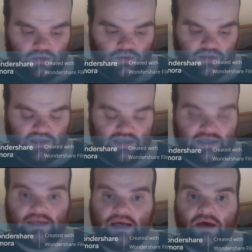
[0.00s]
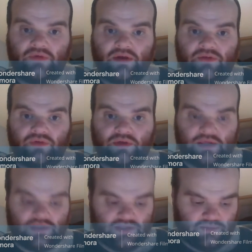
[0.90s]
Oh no, they didn't have
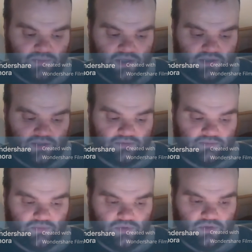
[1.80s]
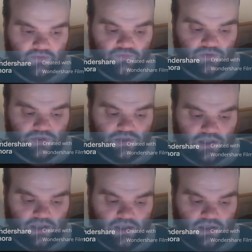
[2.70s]
anything inspired on,
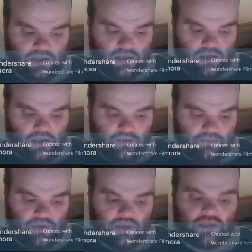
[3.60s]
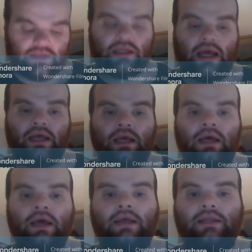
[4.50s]
unfortunately, but
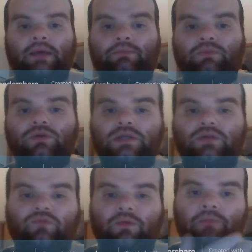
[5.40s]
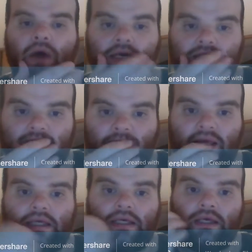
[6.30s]
their music reminds
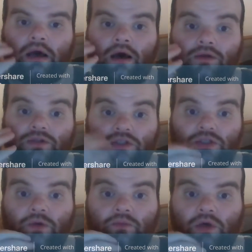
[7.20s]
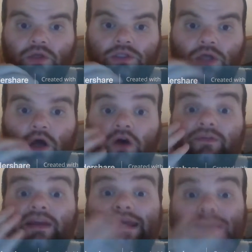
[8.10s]
me so much
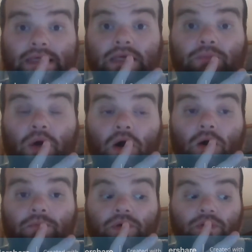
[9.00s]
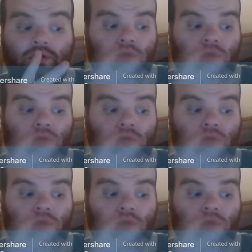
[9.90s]
of Iggy Pop.